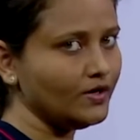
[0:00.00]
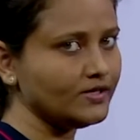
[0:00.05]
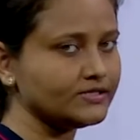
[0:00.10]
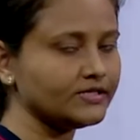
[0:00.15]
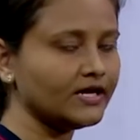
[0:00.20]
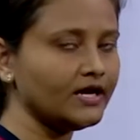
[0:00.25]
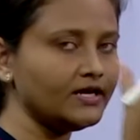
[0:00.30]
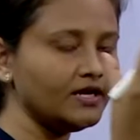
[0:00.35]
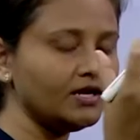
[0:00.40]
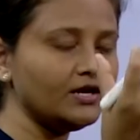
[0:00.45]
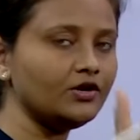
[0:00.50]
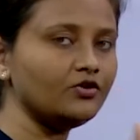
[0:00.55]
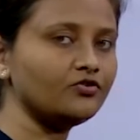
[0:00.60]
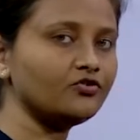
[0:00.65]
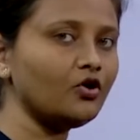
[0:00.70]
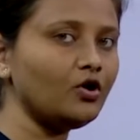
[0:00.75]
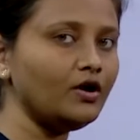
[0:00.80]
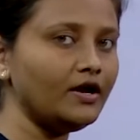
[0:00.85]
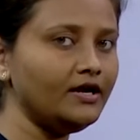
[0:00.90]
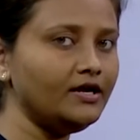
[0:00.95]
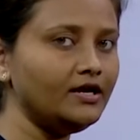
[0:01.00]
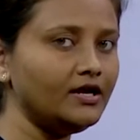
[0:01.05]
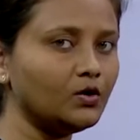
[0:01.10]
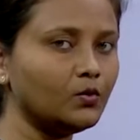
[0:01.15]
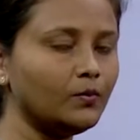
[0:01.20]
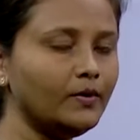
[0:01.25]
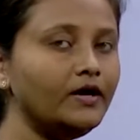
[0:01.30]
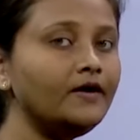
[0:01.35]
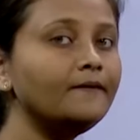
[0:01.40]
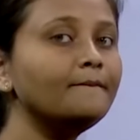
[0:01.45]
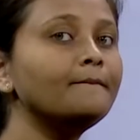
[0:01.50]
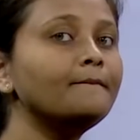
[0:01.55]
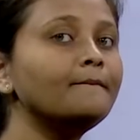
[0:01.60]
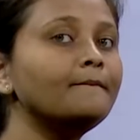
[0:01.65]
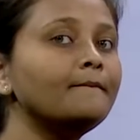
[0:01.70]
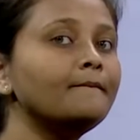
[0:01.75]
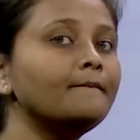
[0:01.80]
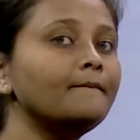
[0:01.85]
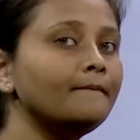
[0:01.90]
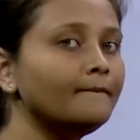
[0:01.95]
is getting dissolved in liquid
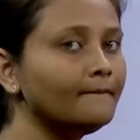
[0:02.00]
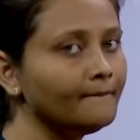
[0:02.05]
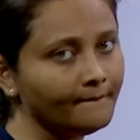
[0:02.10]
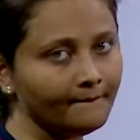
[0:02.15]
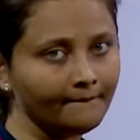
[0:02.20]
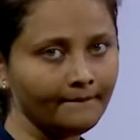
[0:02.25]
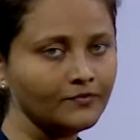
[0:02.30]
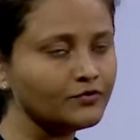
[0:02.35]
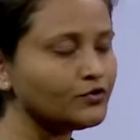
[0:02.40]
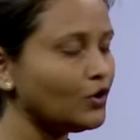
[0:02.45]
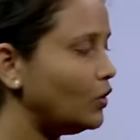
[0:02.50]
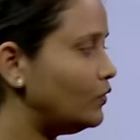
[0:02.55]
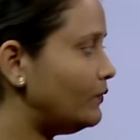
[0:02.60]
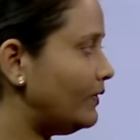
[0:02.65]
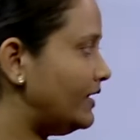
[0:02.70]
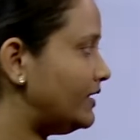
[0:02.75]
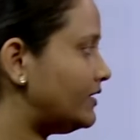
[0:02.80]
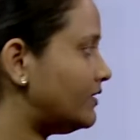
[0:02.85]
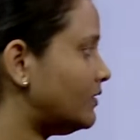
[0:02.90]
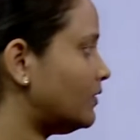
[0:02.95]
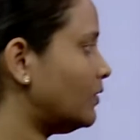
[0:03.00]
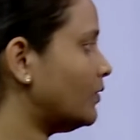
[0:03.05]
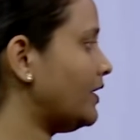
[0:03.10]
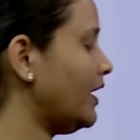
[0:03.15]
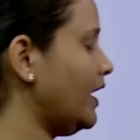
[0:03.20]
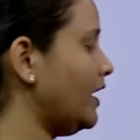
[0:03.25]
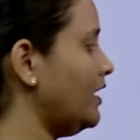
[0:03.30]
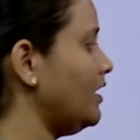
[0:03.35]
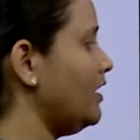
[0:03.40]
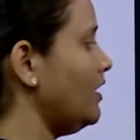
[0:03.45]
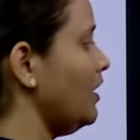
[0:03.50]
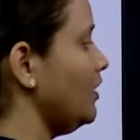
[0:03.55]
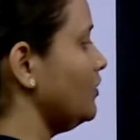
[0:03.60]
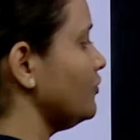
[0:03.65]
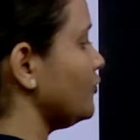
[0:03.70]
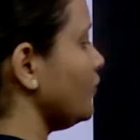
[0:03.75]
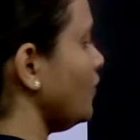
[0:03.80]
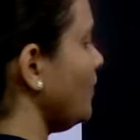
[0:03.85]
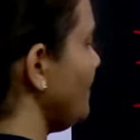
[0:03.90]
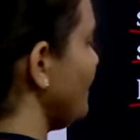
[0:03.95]
solvent. Okay,
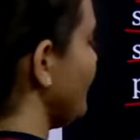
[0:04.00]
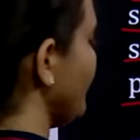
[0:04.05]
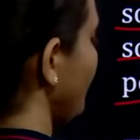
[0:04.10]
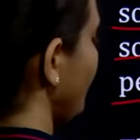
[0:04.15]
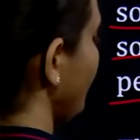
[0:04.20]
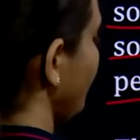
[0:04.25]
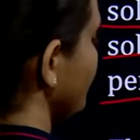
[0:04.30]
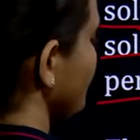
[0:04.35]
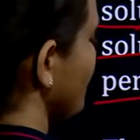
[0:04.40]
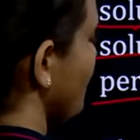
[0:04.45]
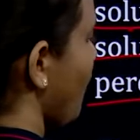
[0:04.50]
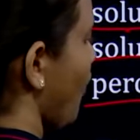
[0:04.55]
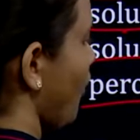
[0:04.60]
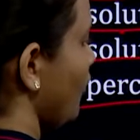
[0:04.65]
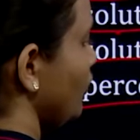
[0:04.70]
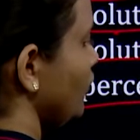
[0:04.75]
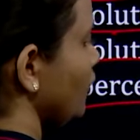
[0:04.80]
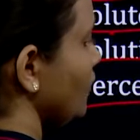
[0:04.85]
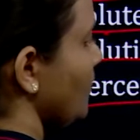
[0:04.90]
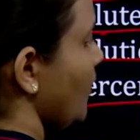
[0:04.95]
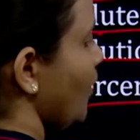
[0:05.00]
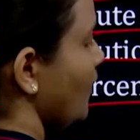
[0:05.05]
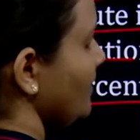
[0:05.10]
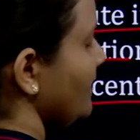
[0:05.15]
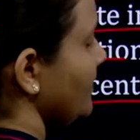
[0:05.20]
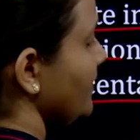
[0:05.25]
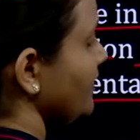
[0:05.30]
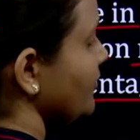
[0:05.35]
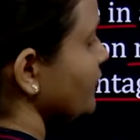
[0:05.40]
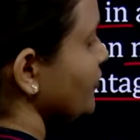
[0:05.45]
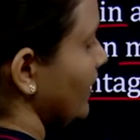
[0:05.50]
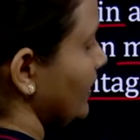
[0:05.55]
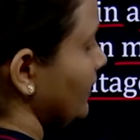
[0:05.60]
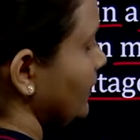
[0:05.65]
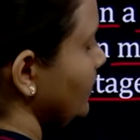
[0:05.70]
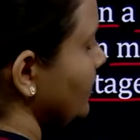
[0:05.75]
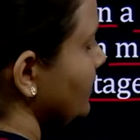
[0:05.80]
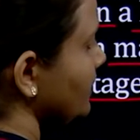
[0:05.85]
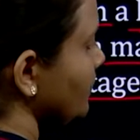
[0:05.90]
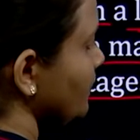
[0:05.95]
so the volume of the
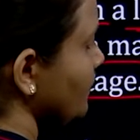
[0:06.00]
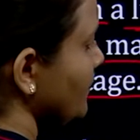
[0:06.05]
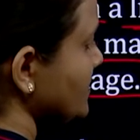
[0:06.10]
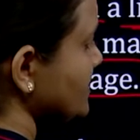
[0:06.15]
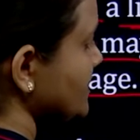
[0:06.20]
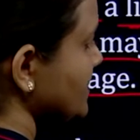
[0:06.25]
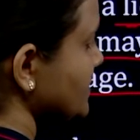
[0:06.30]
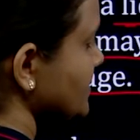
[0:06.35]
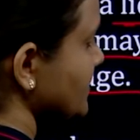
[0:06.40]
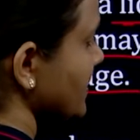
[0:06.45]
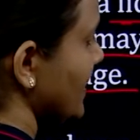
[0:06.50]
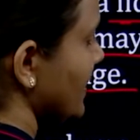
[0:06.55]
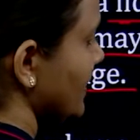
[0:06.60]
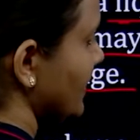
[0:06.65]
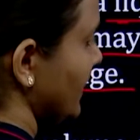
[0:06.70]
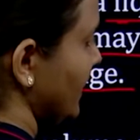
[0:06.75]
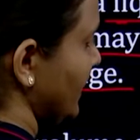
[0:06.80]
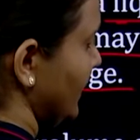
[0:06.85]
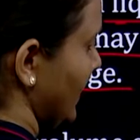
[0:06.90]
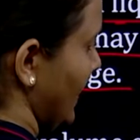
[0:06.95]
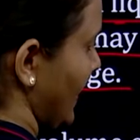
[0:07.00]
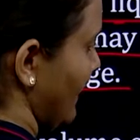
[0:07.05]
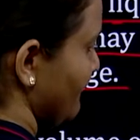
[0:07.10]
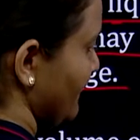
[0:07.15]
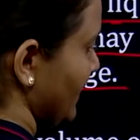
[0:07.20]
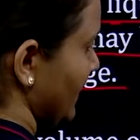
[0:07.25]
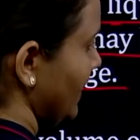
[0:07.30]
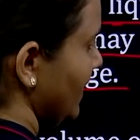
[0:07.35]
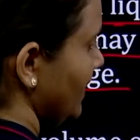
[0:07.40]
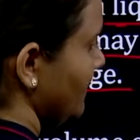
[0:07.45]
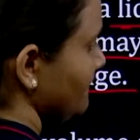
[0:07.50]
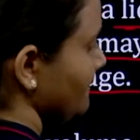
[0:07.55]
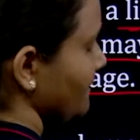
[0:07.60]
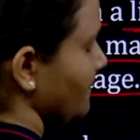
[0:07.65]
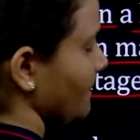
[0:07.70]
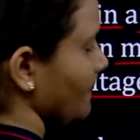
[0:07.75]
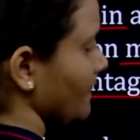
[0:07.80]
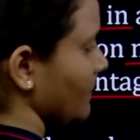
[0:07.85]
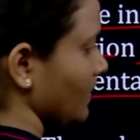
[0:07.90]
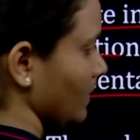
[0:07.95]
solute which is there in ml.
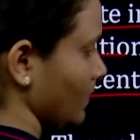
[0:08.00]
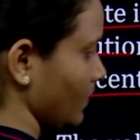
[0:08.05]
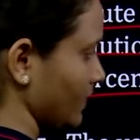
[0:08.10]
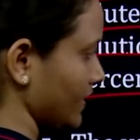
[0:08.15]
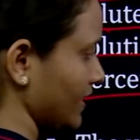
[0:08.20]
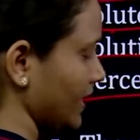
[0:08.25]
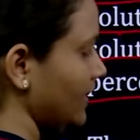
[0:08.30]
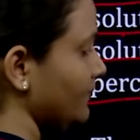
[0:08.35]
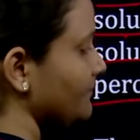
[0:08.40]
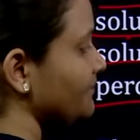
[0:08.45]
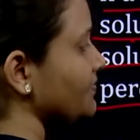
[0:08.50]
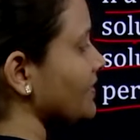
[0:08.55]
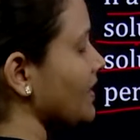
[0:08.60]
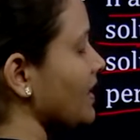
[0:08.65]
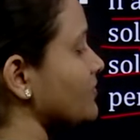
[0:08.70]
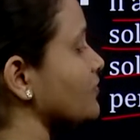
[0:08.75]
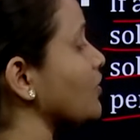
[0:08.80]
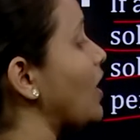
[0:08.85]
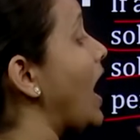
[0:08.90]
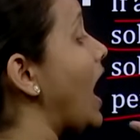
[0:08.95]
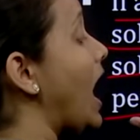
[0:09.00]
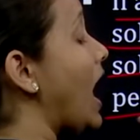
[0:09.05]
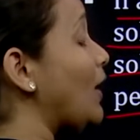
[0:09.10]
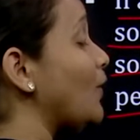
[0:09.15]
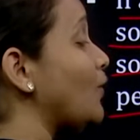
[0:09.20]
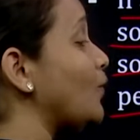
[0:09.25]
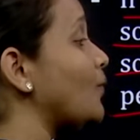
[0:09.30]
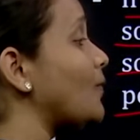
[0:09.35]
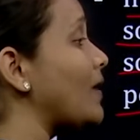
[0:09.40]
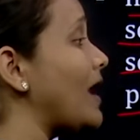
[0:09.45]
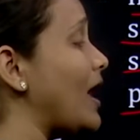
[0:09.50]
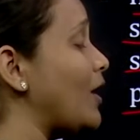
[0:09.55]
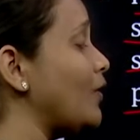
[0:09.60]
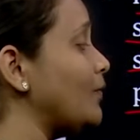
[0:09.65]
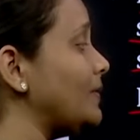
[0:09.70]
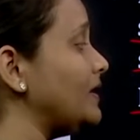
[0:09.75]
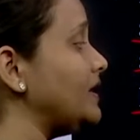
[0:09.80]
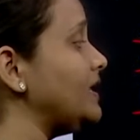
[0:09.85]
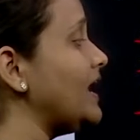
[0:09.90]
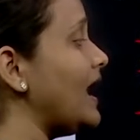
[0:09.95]
Okay, so how
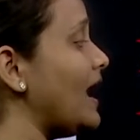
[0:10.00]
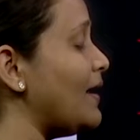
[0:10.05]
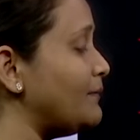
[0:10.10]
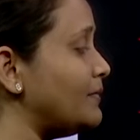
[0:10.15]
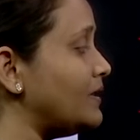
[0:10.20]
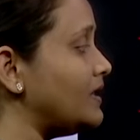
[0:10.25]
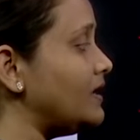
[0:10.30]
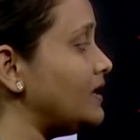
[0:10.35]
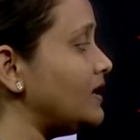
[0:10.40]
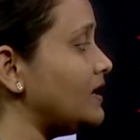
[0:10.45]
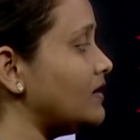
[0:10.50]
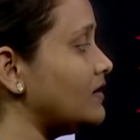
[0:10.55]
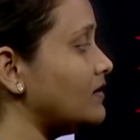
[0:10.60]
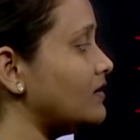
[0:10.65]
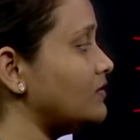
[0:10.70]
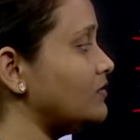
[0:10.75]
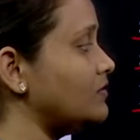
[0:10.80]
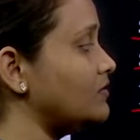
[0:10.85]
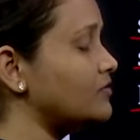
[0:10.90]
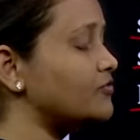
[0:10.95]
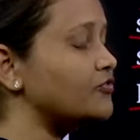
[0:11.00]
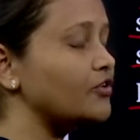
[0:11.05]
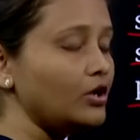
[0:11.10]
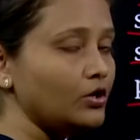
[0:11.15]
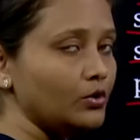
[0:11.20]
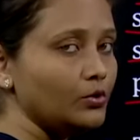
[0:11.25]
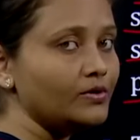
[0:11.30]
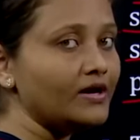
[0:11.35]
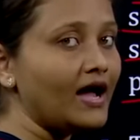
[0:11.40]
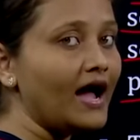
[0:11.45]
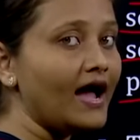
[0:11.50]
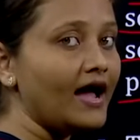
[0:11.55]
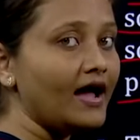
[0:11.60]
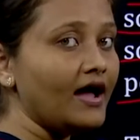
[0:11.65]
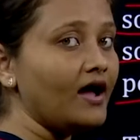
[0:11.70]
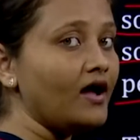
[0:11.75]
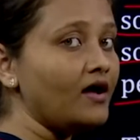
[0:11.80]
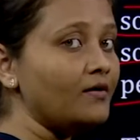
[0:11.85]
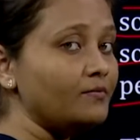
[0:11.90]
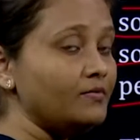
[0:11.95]
many ml solute
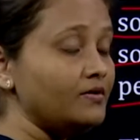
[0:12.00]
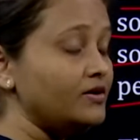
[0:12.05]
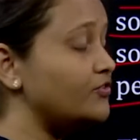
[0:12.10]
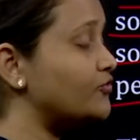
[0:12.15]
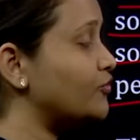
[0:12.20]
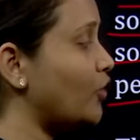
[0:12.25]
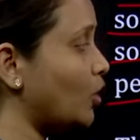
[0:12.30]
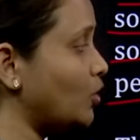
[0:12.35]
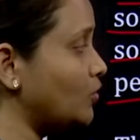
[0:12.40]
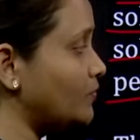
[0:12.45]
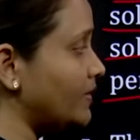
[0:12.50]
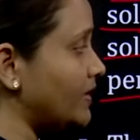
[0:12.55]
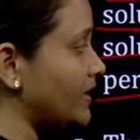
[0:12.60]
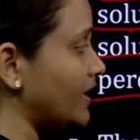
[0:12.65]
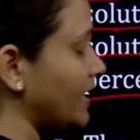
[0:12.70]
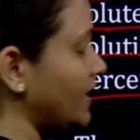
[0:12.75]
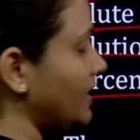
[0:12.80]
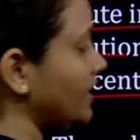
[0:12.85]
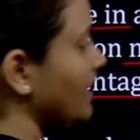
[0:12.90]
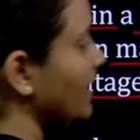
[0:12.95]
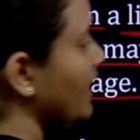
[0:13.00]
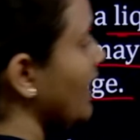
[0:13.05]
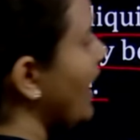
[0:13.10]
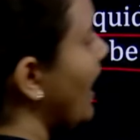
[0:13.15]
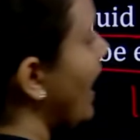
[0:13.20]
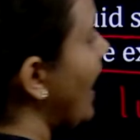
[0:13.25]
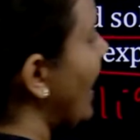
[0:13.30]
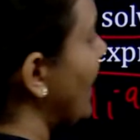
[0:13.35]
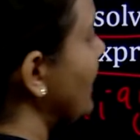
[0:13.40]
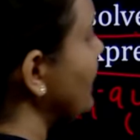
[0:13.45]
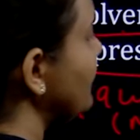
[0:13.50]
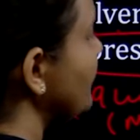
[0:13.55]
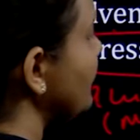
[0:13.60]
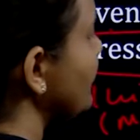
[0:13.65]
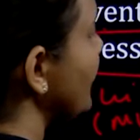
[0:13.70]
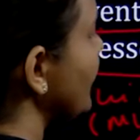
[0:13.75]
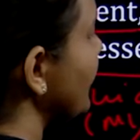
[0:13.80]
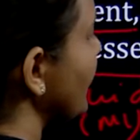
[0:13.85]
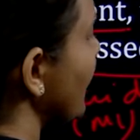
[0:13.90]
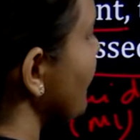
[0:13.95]
I am dissolving in
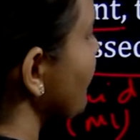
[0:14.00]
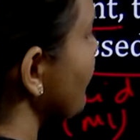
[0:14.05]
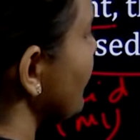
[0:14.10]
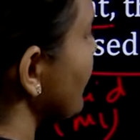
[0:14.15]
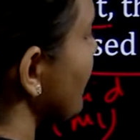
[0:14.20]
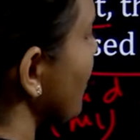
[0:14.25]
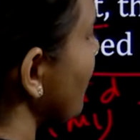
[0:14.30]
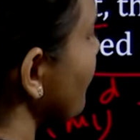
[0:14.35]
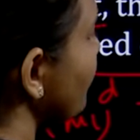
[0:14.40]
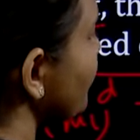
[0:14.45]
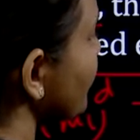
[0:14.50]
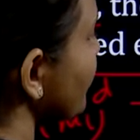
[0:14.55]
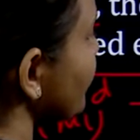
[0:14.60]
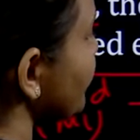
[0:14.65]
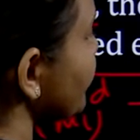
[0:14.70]
100 ml of